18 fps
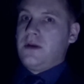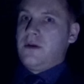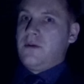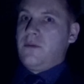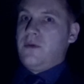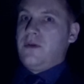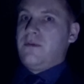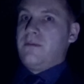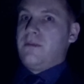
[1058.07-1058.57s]

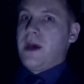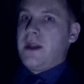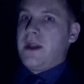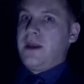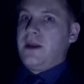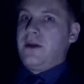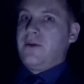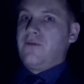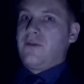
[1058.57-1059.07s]
with
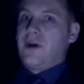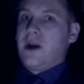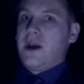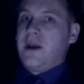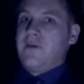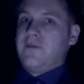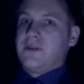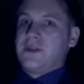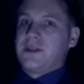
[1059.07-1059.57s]
many
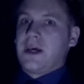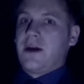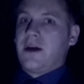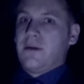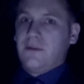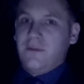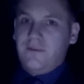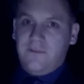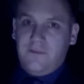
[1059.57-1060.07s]
grave and
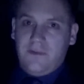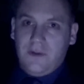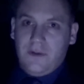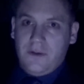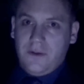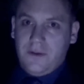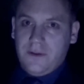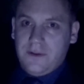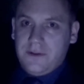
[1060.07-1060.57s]
terrible
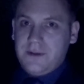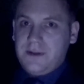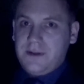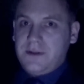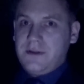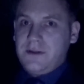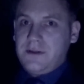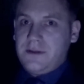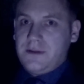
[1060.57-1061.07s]

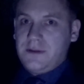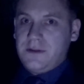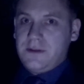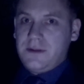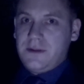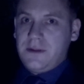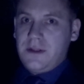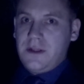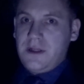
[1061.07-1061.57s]
flaws,
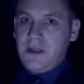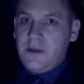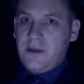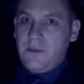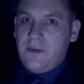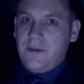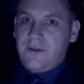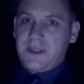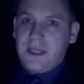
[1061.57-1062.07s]

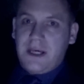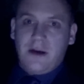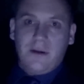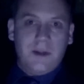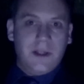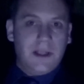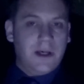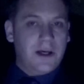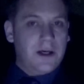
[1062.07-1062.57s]
with
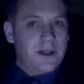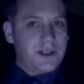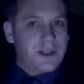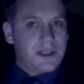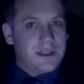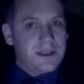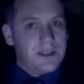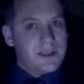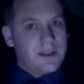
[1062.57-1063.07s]
terrible
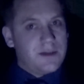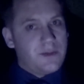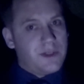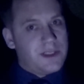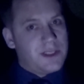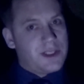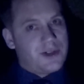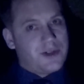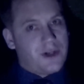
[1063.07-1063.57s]
urges that we
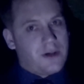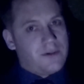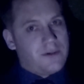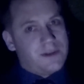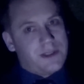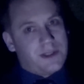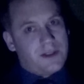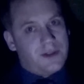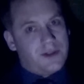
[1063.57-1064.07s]
struggle
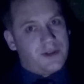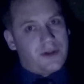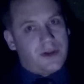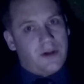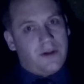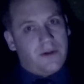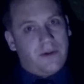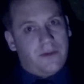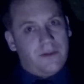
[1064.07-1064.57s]
to
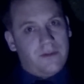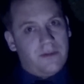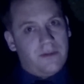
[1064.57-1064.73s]
control,